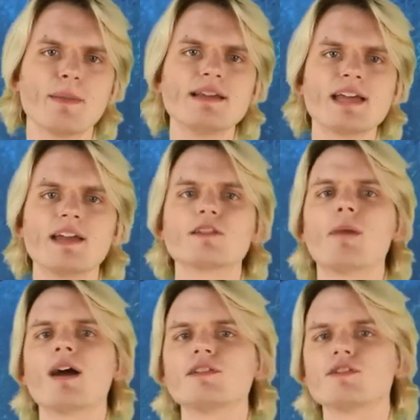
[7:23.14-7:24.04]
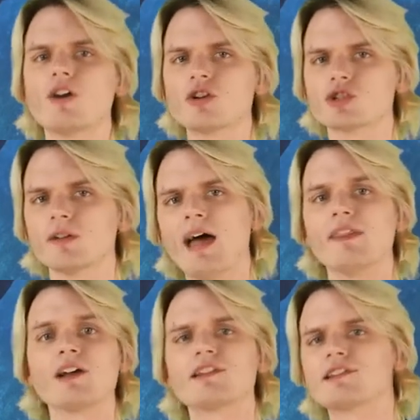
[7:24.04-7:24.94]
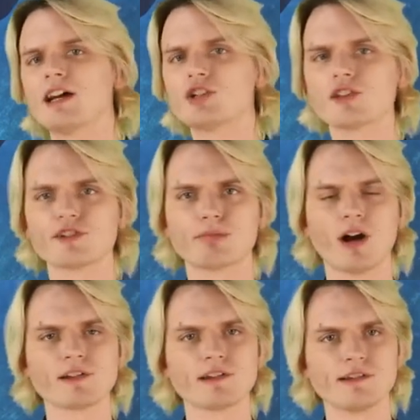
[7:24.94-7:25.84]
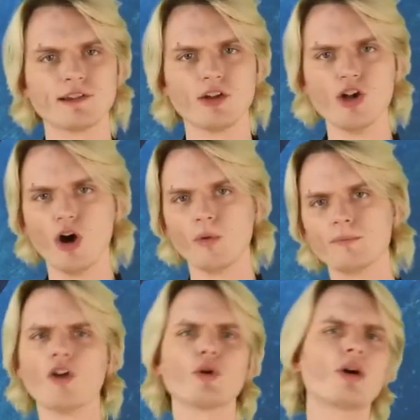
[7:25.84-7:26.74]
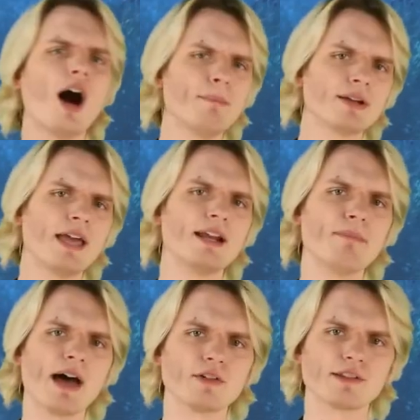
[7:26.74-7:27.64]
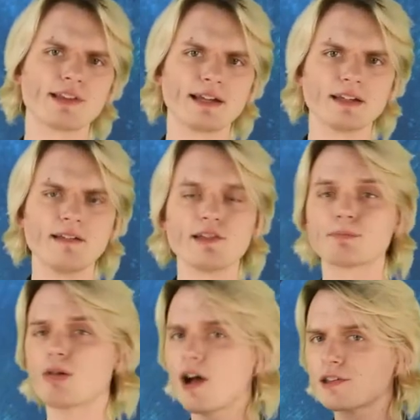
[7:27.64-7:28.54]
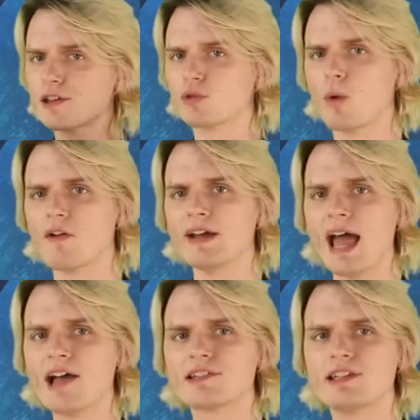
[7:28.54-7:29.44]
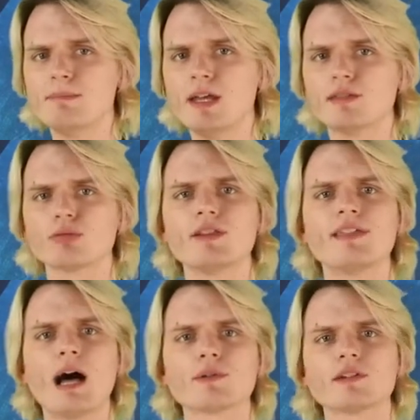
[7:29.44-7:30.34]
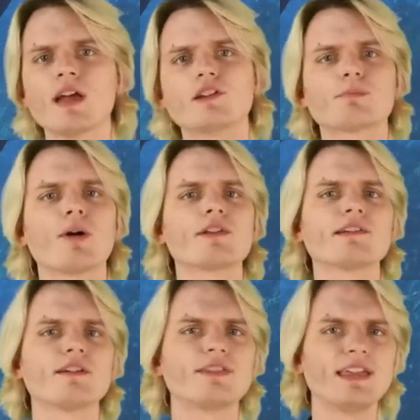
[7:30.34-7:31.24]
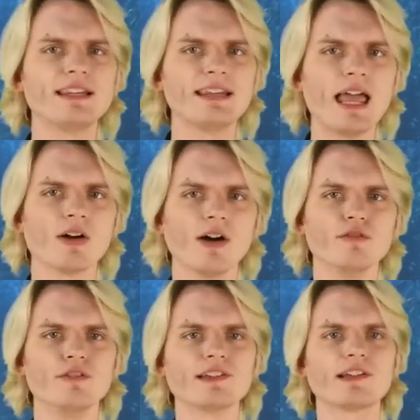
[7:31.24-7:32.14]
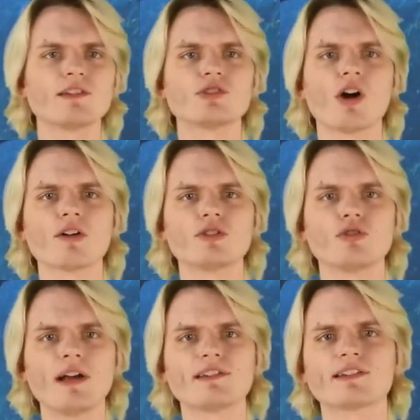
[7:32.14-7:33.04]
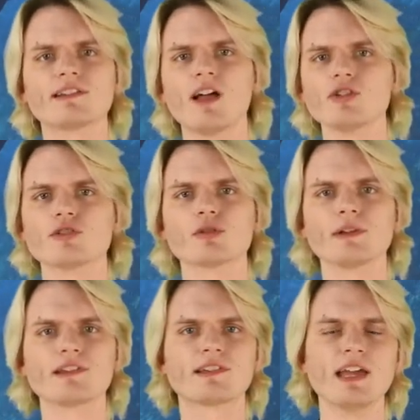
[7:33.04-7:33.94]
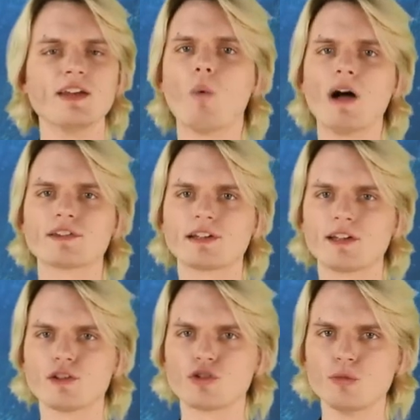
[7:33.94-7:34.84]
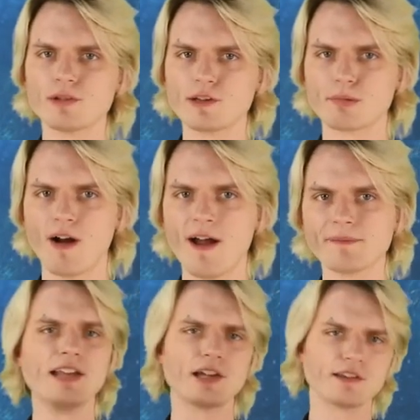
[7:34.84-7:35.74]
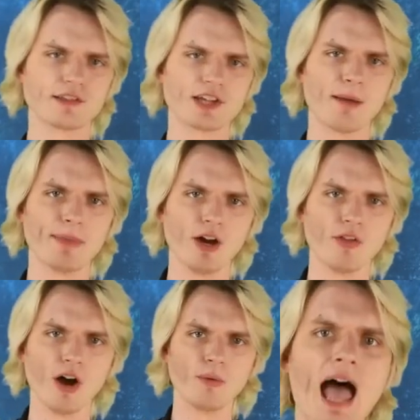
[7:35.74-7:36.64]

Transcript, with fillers: to maintain its body's function, and thus its digestive process is unknown. Although complicating matters slightly is a process wherein SCP-3000 disperses a thin layer of viscous dark gray sludge through its skin whilst it consumes its prey. It doesn't stop there though.